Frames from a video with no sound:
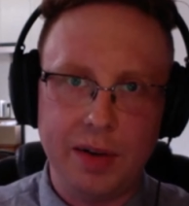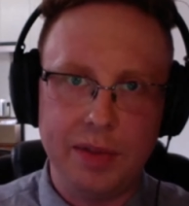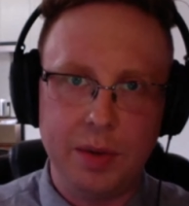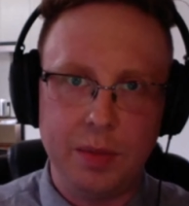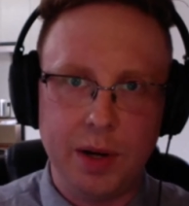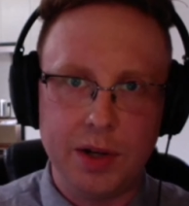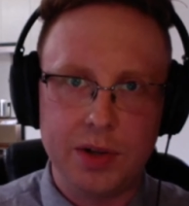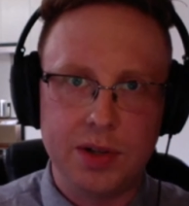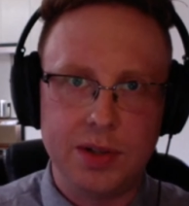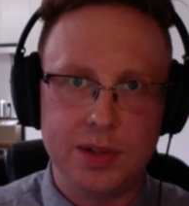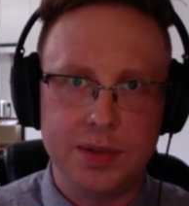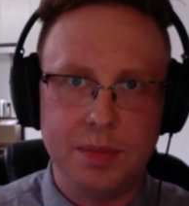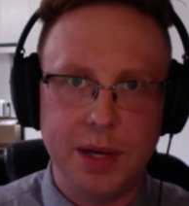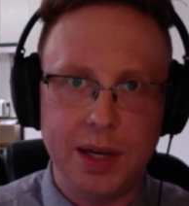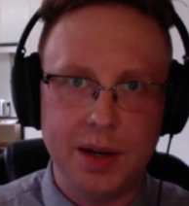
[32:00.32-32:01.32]
have the
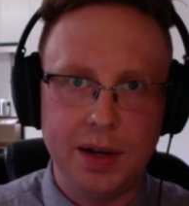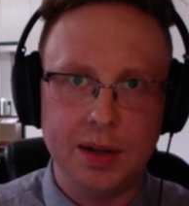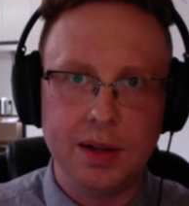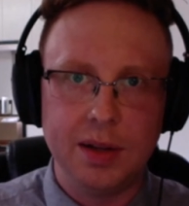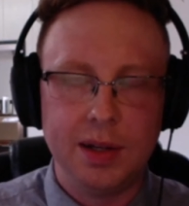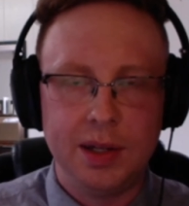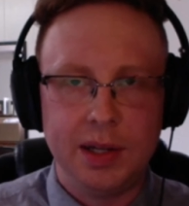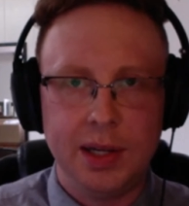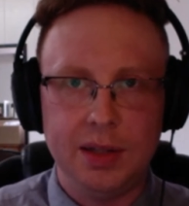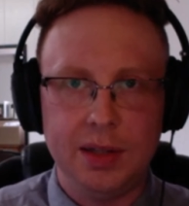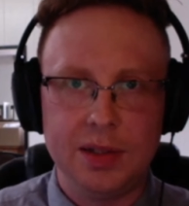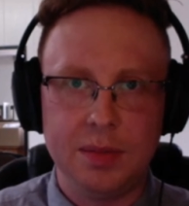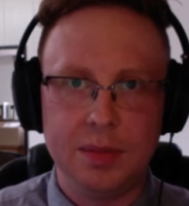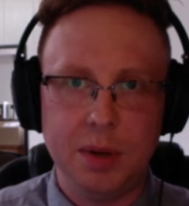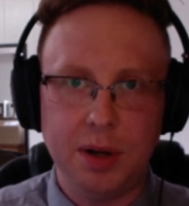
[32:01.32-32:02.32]
russians made it
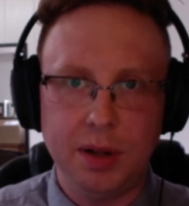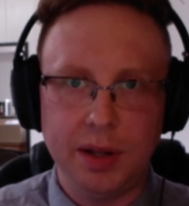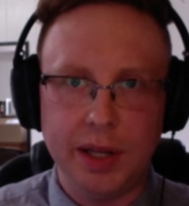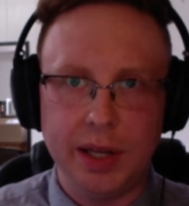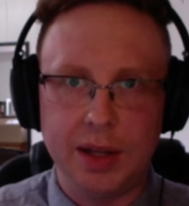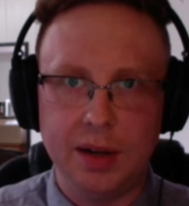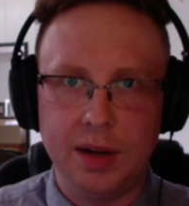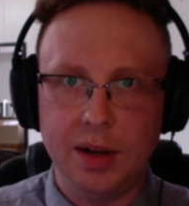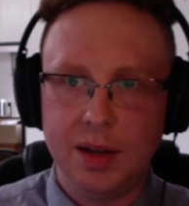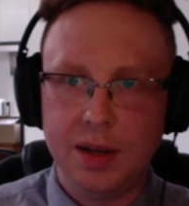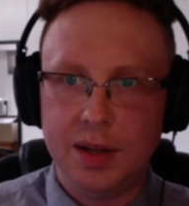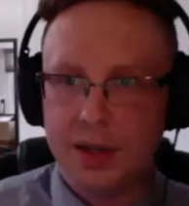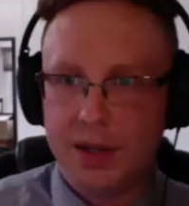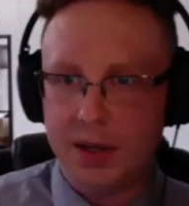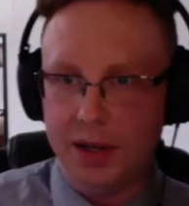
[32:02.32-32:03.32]
into berlin
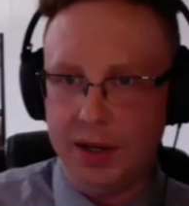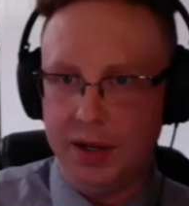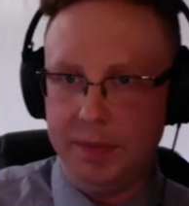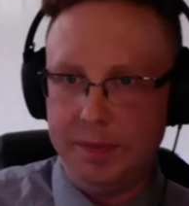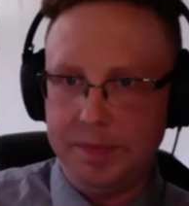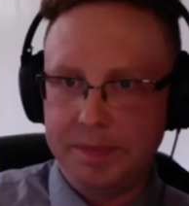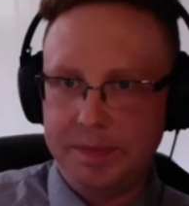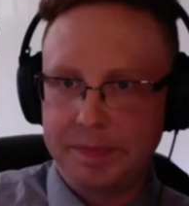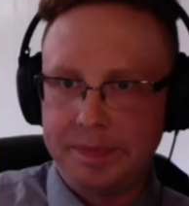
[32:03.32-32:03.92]
um,